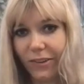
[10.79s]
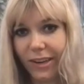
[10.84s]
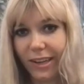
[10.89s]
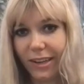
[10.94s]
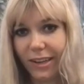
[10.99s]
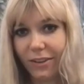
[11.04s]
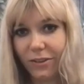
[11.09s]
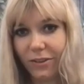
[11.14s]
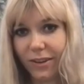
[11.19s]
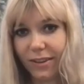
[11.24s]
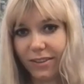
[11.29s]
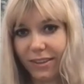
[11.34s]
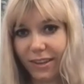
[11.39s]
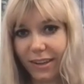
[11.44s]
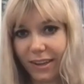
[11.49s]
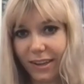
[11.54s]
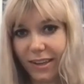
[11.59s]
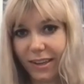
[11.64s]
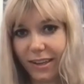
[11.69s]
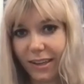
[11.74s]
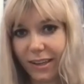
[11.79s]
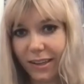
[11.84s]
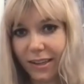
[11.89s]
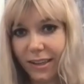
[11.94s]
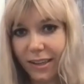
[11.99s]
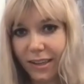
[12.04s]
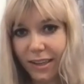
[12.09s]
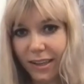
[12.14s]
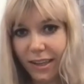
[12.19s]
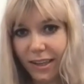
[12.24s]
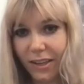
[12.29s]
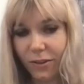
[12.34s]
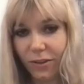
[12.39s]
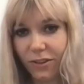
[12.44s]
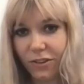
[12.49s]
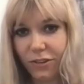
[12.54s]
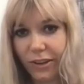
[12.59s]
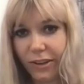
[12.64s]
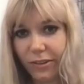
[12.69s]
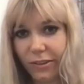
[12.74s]
really interested in kind of, you know,
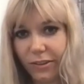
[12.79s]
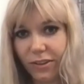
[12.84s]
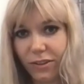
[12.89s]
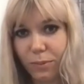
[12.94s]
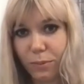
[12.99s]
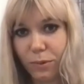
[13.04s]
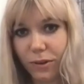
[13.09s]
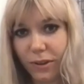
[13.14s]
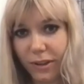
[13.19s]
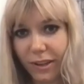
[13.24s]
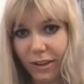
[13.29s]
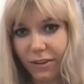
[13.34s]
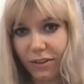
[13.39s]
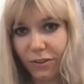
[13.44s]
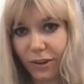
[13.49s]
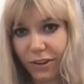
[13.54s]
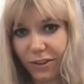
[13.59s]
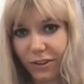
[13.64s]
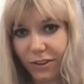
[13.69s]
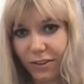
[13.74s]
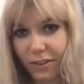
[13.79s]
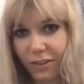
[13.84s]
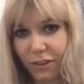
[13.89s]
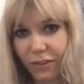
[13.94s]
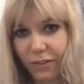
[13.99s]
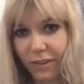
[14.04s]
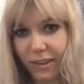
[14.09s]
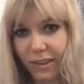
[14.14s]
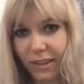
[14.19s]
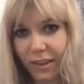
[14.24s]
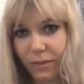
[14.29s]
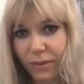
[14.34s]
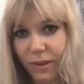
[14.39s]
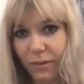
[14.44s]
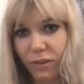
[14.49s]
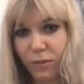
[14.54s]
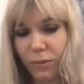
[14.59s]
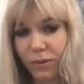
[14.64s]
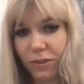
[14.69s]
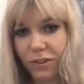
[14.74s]
children's book illustrations and stuff like that when I
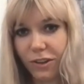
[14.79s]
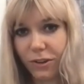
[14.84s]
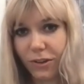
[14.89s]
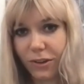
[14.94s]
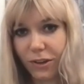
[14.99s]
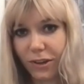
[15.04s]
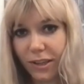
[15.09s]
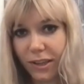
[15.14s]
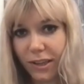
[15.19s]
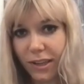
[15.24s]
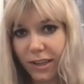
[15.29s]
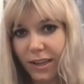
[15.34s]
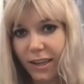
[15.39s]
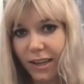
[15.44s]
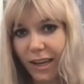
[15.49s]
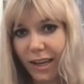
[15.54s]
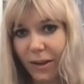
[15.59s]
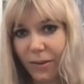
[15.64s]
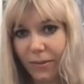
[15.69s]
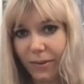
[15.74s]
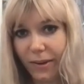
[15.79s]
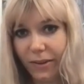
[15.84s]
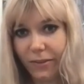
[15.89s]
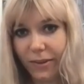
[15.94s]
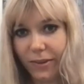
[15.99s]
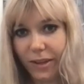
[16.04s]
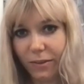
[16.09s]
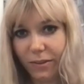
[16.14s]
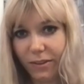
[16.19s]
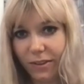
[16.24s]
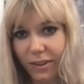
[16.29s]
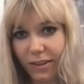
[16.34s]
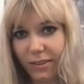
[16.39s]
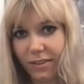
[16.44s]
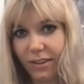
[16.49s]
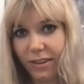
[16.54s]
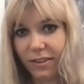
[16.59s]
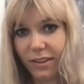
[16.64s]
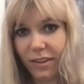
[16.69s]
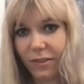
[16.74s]
was much younger. Like when I was like
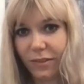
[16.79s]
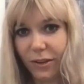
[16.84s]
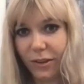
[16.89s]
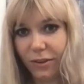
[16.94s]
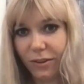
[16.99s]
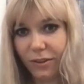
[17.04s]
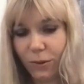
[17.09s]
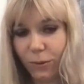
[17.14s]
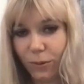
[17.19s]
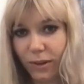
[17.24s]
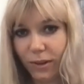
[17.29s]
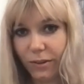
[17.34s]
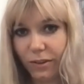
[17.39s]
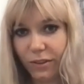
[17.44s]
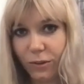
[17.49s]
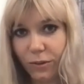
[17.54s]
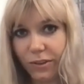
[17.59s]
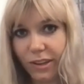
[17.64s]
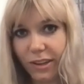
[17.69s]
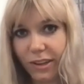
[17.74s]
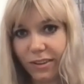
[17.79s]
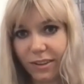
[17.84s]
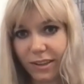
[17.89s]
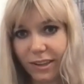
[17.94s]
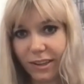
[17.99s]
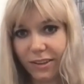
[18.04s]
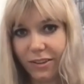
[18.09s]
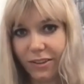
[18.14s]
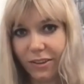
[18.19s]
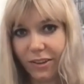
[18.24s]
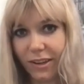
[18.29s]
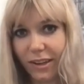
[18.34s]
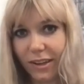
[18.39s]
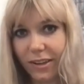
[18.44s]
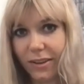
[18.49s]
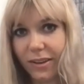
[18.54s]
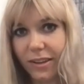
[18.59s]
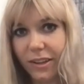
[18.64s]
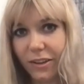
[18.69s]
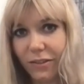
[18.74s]
6, 7 years old, I was always listening to like
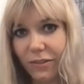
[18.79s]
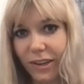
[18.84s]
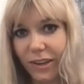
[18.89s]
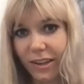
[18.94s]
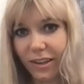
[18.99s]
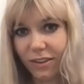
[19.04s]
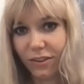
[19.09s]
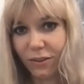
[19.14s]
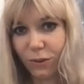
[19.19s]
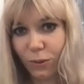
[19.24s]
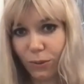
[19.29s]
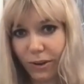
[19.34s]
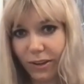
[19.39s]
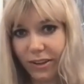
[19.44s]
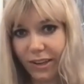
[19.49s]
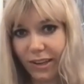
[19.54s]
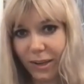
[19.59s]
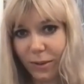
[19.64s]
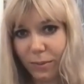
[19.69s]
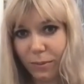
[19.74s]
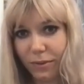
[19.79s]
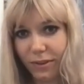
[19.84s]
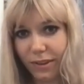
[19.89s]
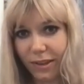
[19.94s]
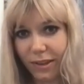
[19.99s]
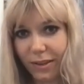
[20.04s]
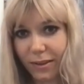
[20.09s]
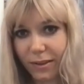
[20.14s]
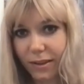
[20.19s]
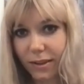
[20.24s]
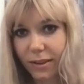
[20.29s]
different kind of story tapes, and